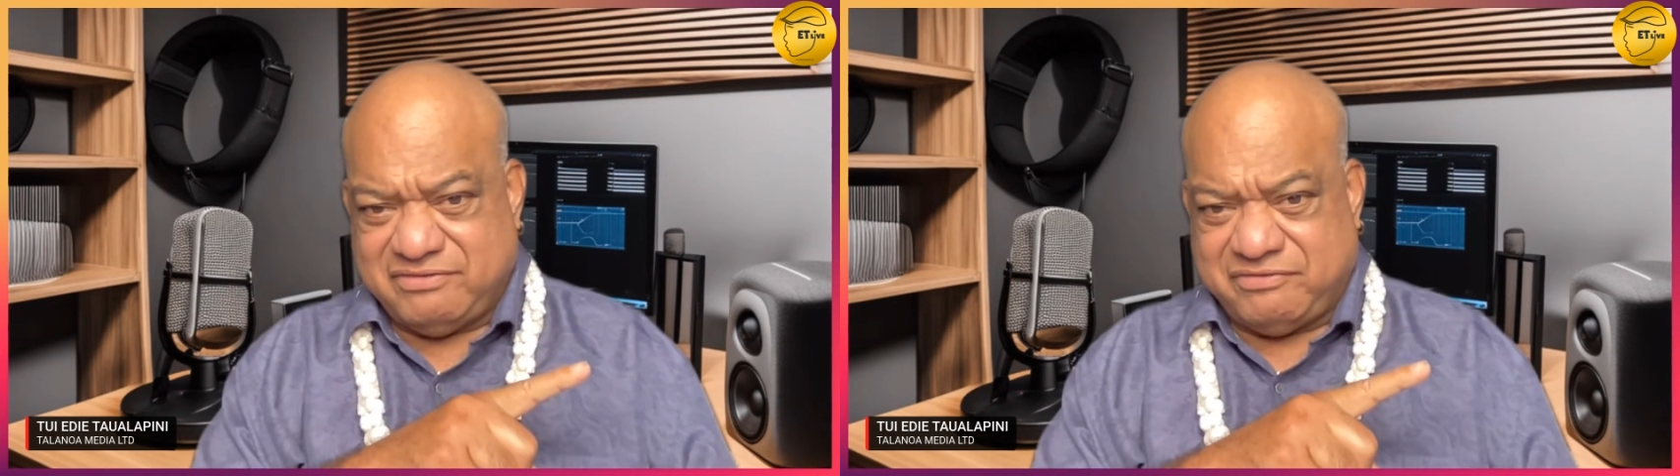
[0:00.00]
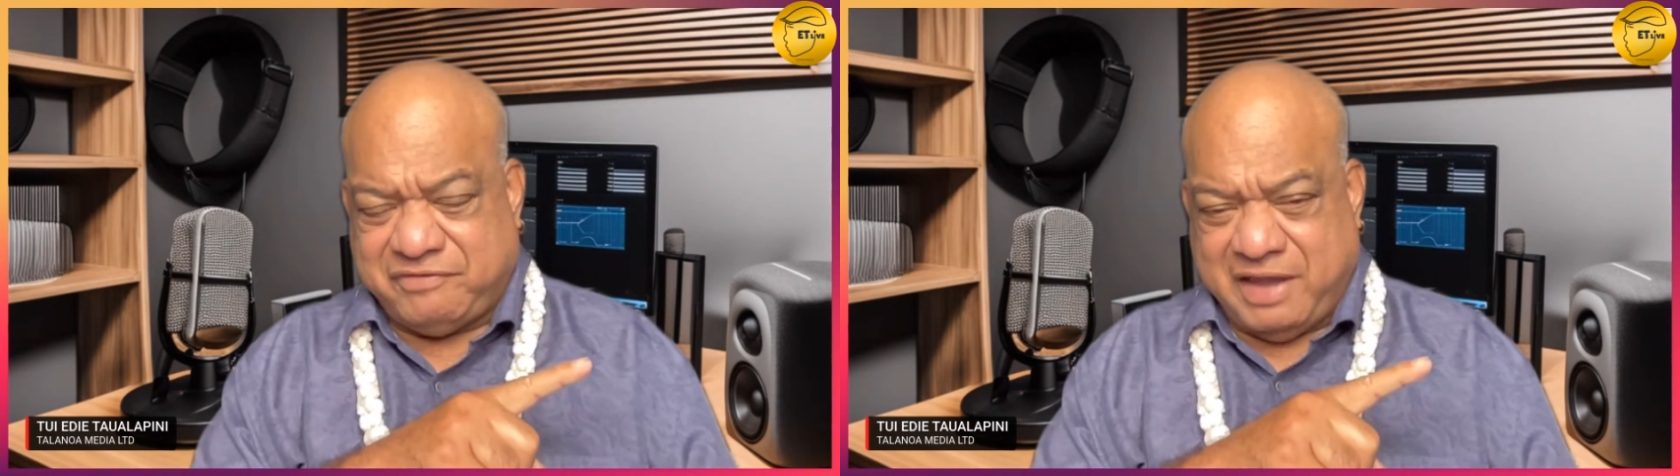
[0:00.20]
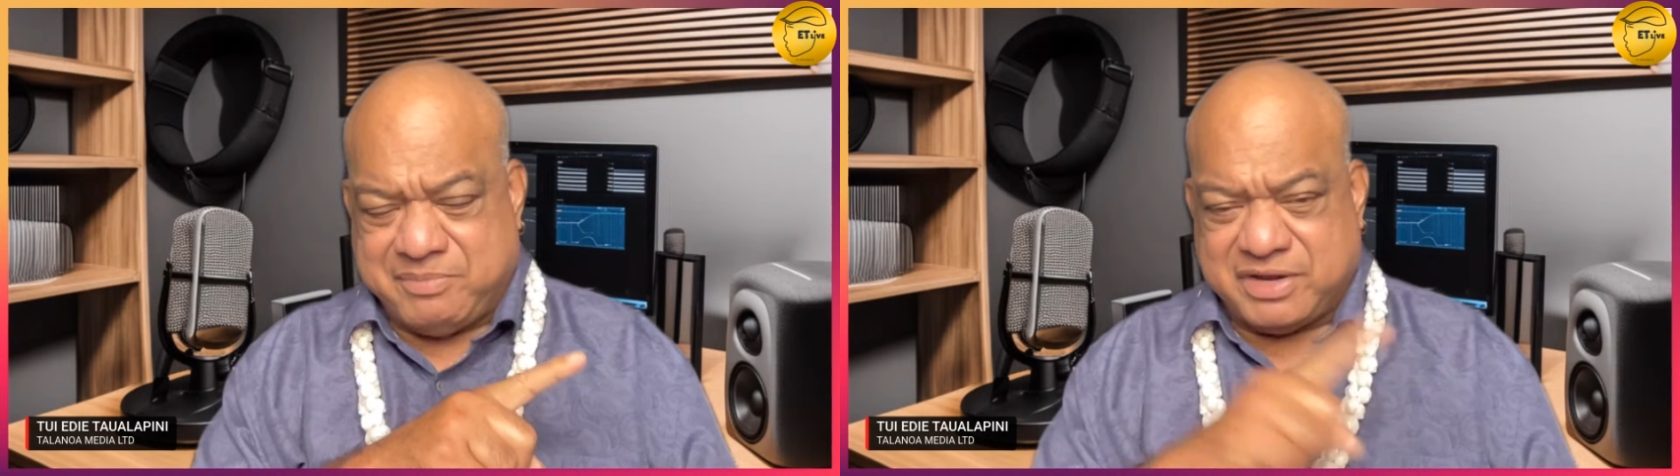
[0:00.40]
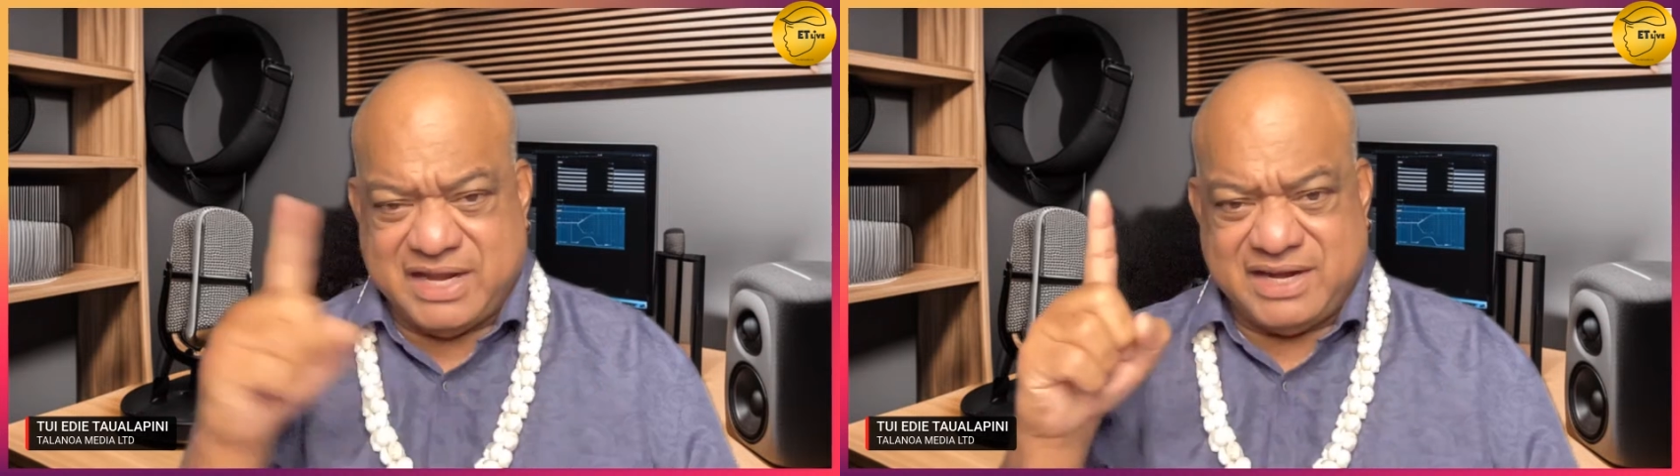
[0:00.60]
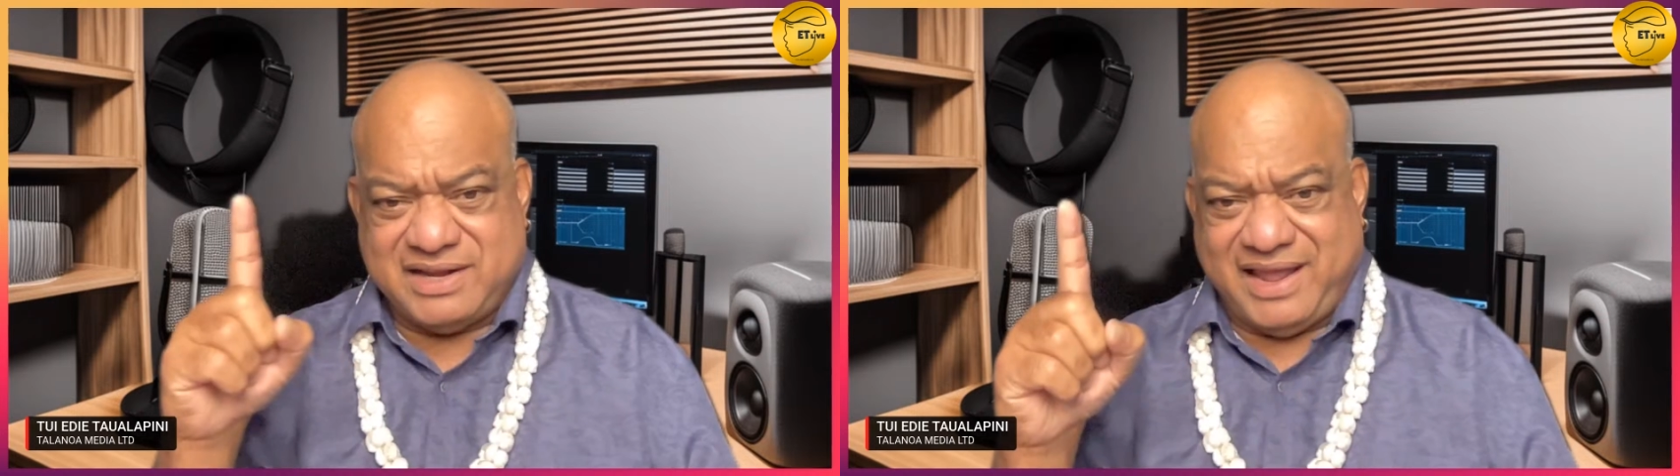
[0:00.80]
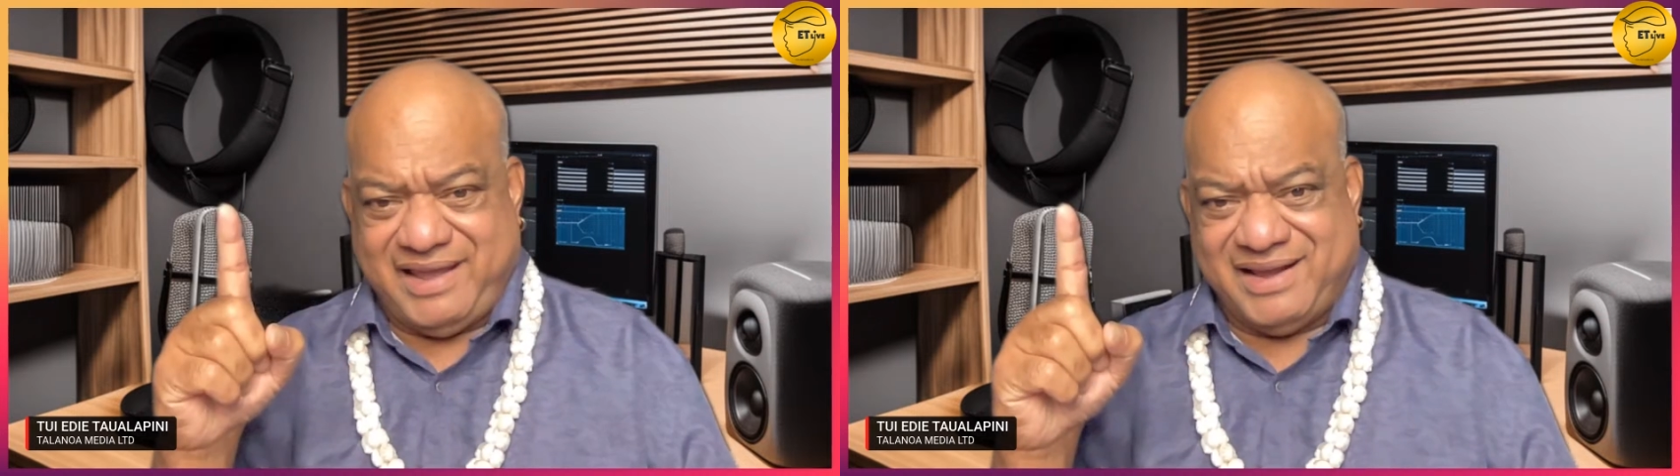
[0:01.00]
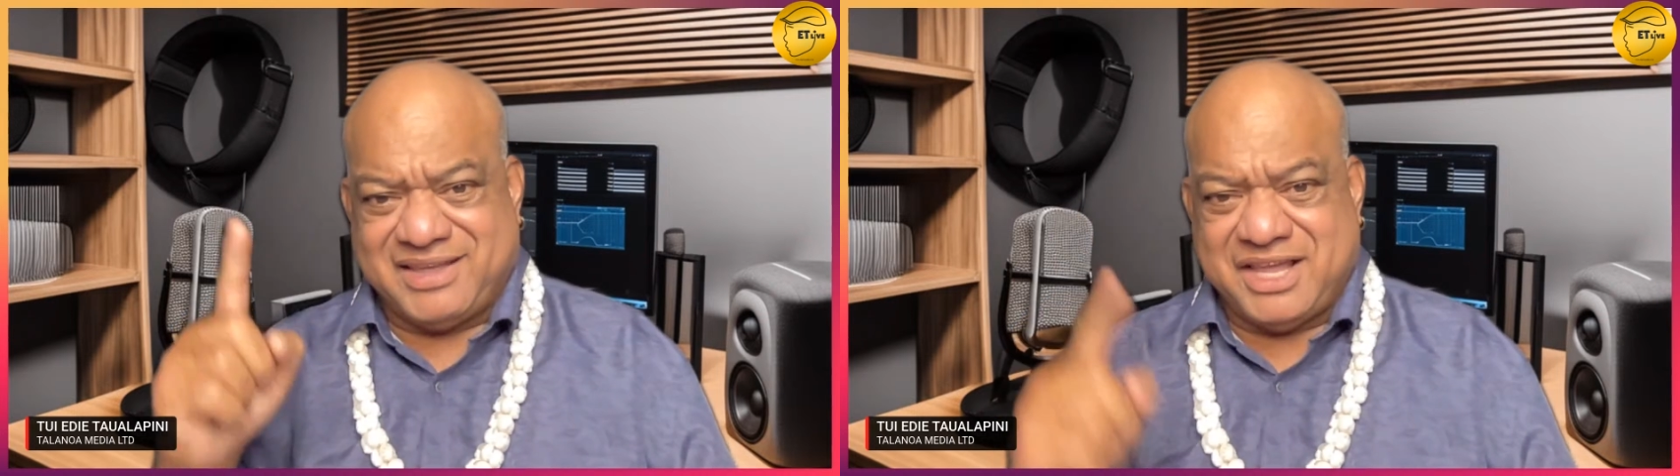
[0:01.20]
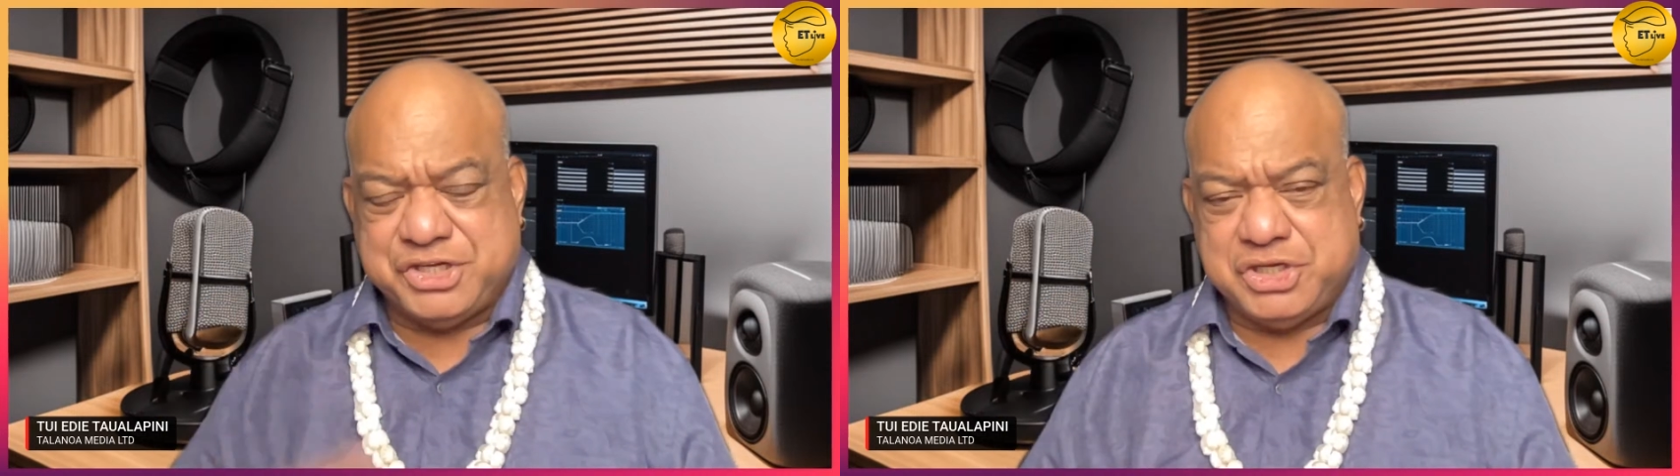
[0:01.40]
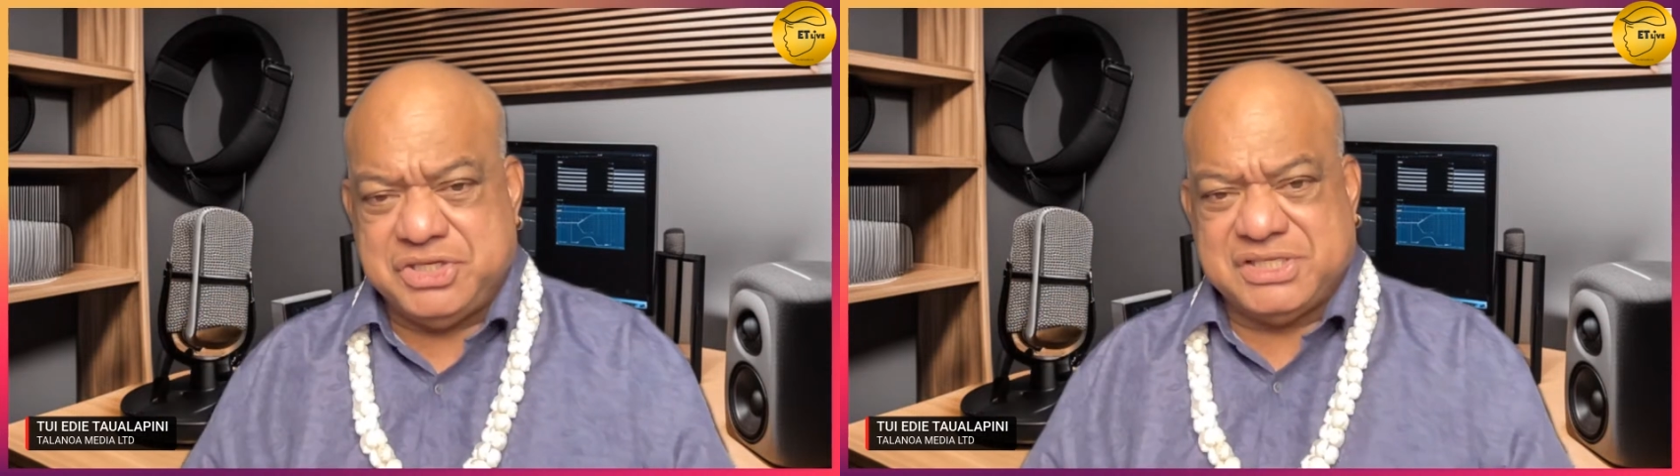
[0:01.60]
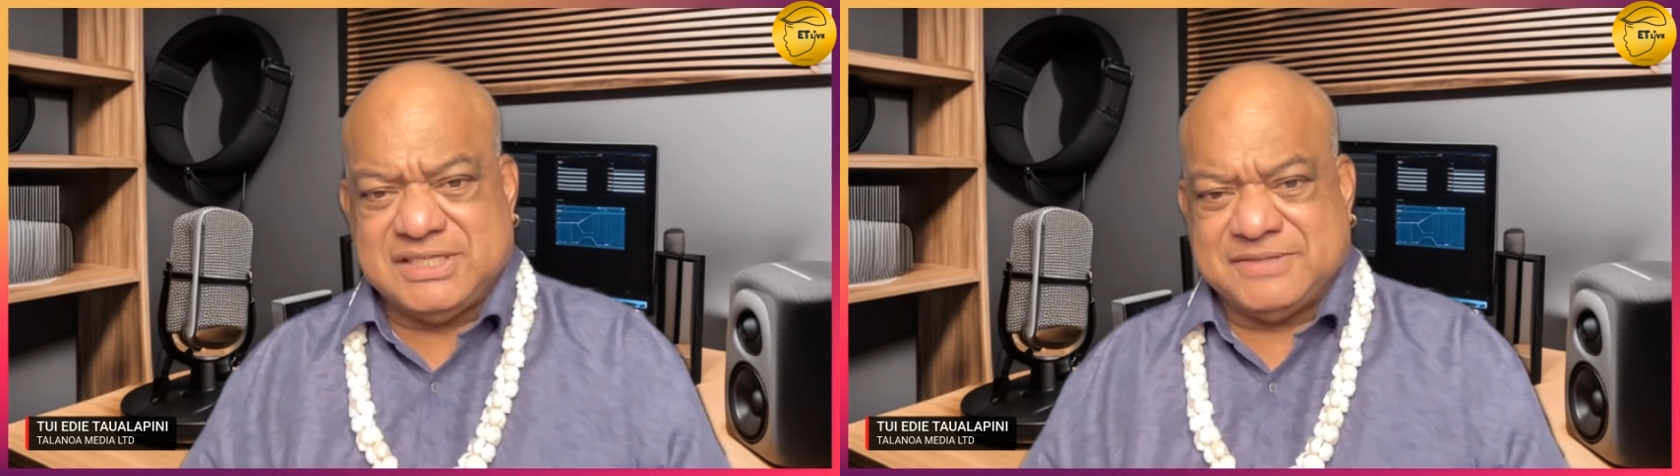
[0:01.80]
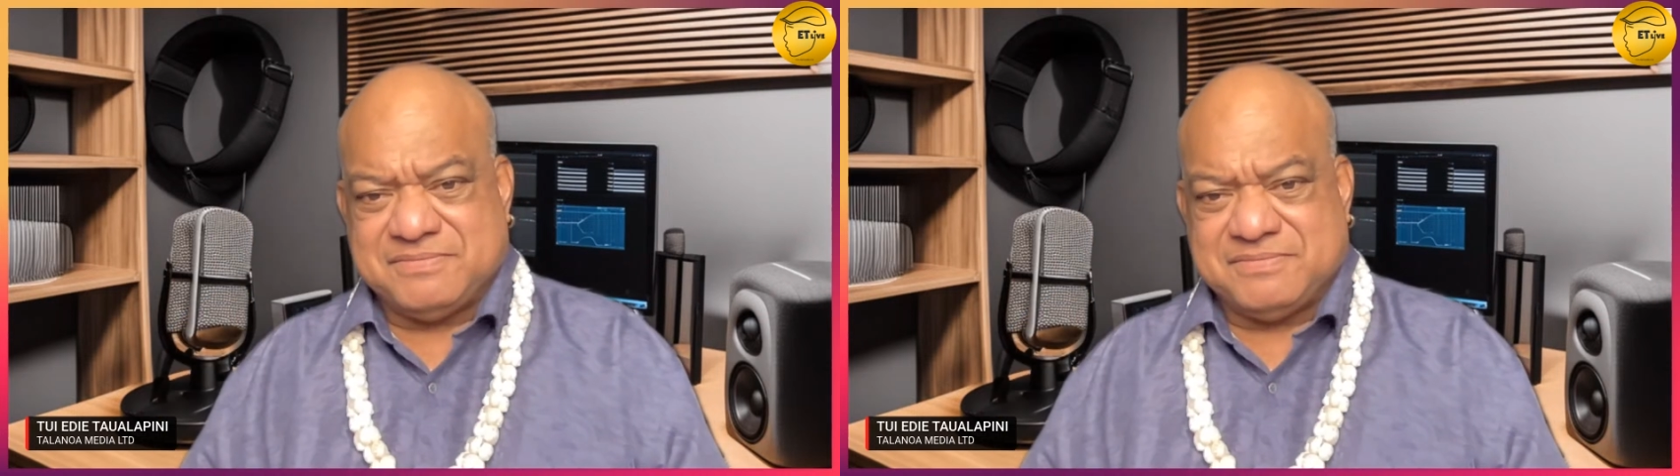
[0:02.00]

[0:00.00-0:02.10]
fabricated allegations.